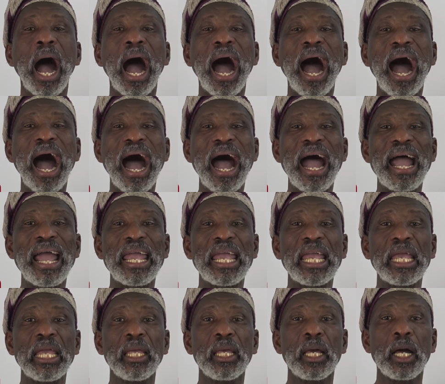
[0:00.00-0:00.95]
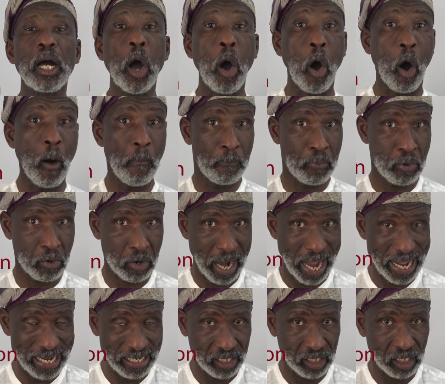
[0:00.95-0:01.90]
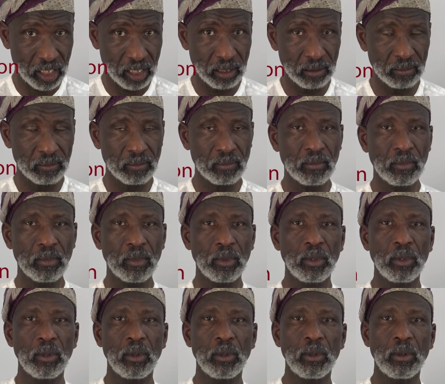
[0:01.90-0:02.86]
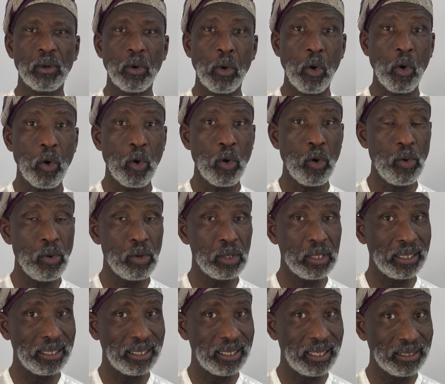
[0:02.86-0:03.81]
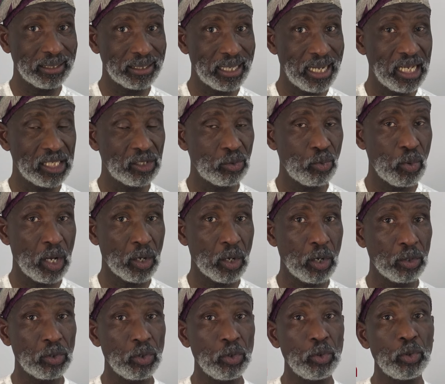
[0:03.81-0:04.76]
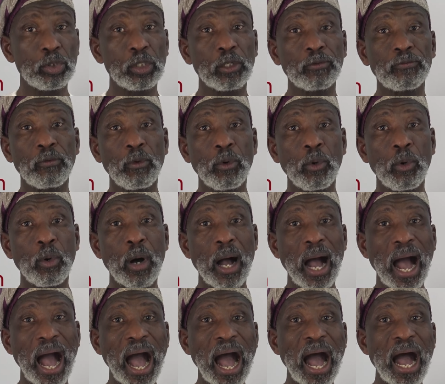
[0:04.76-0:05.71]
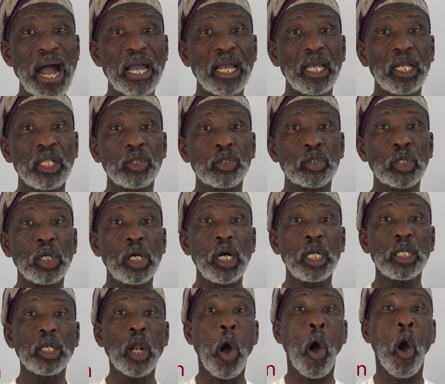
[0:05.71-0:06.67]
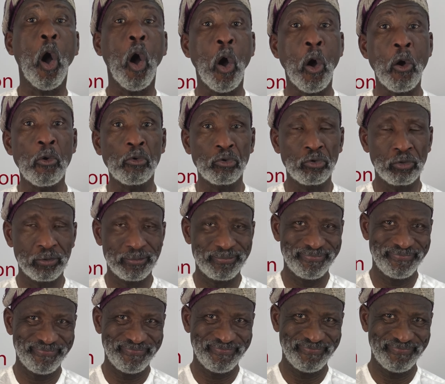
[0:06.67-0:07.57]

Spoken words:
I operate, or in this case we're going to use it for I turn on.